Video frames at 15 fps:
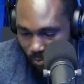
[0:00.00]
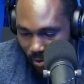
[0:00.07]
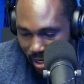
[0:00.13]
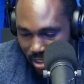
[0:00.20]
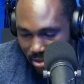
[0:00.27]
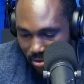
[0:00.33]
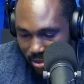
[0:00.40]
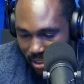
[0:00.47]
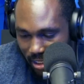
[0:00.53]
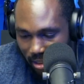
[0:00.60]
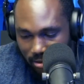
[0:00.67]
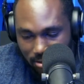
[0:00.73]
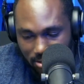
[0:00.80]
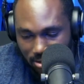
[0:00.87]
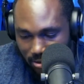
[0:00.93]
where you can
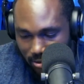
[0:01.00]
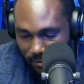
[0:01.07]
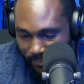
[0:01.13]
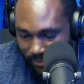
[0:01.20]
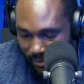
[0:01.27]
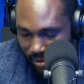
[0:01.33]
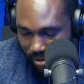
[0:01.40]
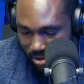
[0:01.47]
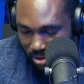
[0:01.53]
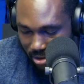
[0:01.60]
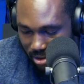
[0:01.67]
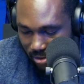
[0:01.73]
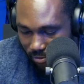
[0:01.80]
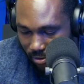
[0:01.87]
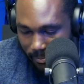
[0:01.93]
get up to.
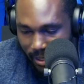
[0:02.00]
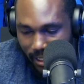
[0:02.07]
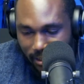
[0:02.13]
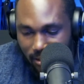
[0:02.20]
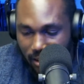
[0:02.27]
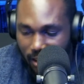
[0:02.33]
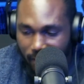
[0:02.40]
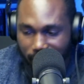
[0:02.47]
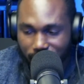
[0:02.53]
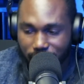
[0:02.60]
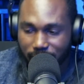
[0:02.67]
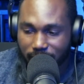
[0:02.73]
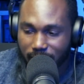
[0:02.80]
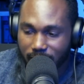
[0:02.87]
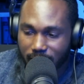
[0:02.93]
Just a reminder,
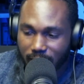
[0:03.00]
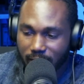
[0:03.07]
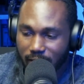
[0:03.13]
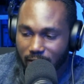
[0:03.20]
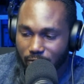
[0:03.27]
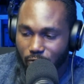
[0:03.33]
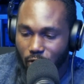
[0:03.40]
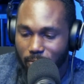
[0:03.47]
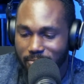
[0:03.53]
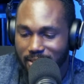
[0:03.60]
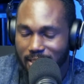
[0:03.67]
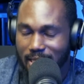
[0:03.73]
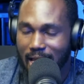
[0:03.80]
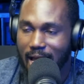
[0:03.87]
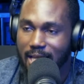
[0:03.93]

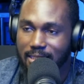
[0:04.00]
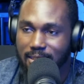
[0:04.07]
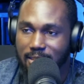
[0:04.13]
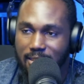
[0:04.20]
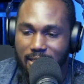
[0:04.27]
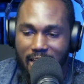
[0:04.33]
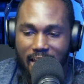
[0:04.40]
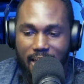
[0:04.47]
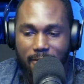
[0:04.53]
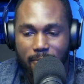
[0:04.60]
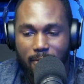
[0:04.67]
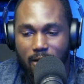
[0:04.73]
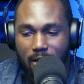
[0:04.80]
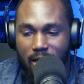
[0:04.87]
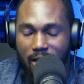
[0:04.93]
Romzy has to
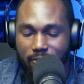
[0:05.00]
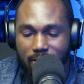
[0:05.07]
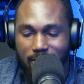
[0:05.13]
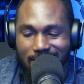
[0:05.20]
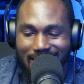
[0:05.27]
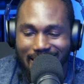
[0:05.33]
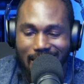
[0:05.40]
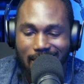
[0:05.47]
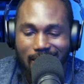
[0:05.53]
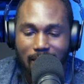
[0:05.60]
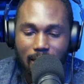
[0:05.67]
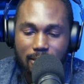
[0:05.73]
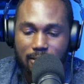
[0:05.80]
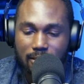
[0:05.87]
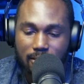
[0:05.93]
name areas in
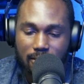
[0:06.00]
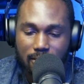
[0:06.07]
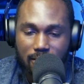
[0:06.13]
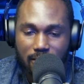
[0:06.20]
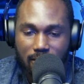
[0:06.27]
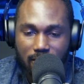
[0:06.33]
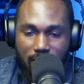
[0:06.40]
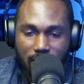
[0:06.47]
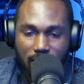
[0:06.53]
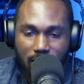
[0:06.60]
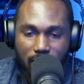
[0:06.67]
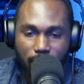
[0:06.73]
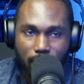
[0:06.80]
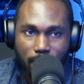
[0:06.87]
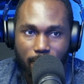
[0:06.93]
London
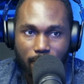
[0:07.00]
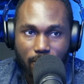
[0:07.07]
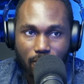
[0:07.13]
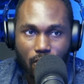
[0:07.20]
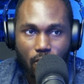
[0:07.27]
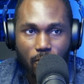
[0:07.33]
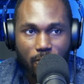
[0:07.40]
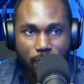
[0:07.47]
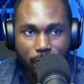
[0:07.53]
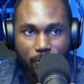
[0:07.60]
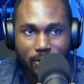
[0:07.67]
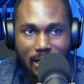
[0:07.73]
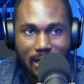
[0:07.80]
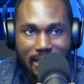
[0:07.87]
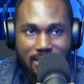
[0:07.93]
oh. from going
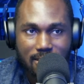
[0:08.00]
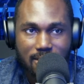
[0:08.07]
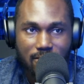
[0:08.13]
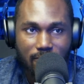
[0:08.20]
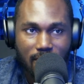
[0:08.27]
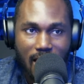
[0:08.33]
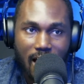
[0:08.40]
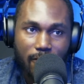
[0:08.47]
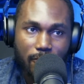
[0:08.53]
through the letters of the